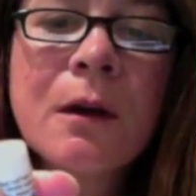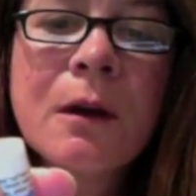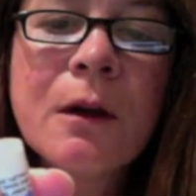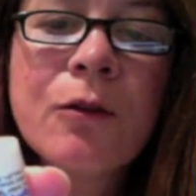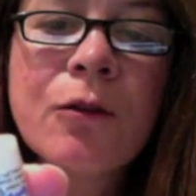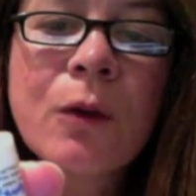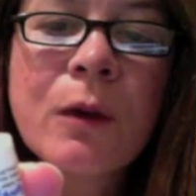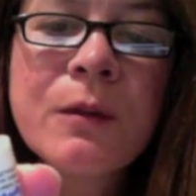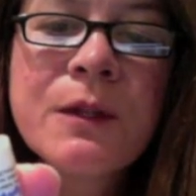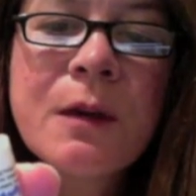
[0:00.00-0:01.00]
and
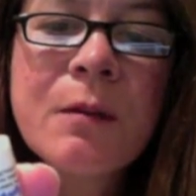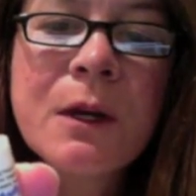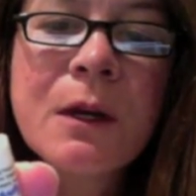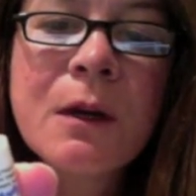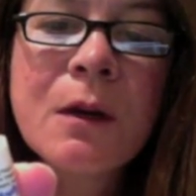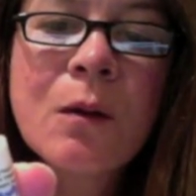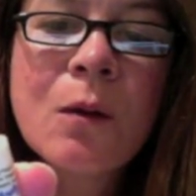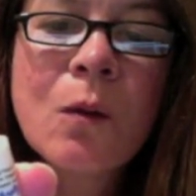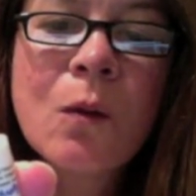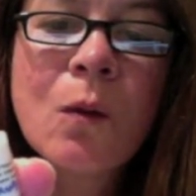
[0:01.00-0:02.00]
drip some in.
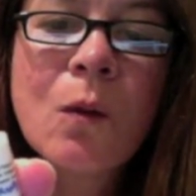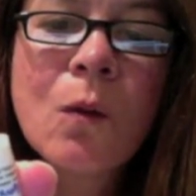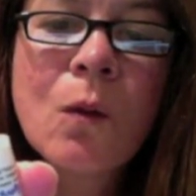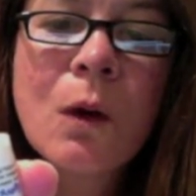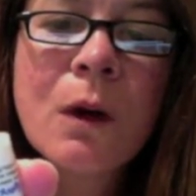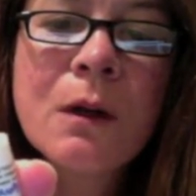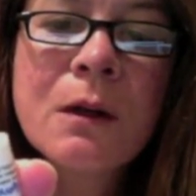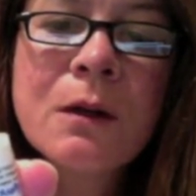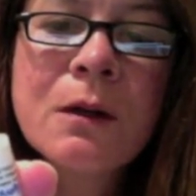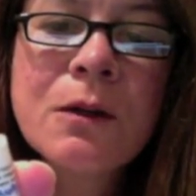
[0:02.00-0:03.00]

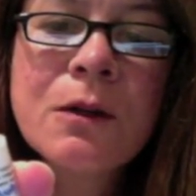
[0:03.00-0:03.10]
1,